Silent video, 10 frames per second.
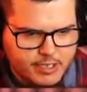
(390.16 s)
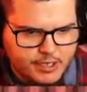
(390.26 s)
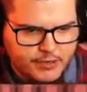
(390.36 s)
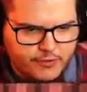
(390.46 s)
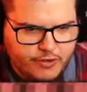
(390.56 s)
to
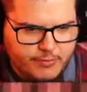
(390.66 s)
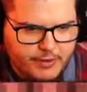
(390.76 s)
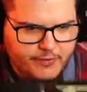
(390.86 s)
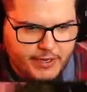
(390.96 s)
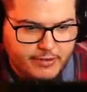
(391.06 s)
do for my
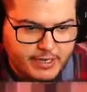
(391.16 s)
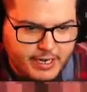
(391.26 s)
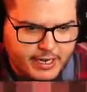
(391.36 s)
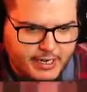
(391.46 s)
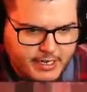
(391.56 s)
video
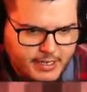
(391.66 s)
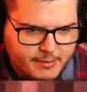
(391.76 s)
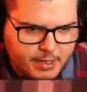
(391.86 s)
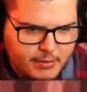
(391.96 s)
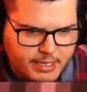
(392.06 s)
today.
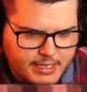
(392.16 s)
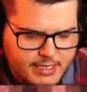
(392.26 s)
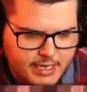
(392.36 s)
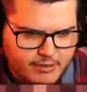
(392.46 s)
But when I seen I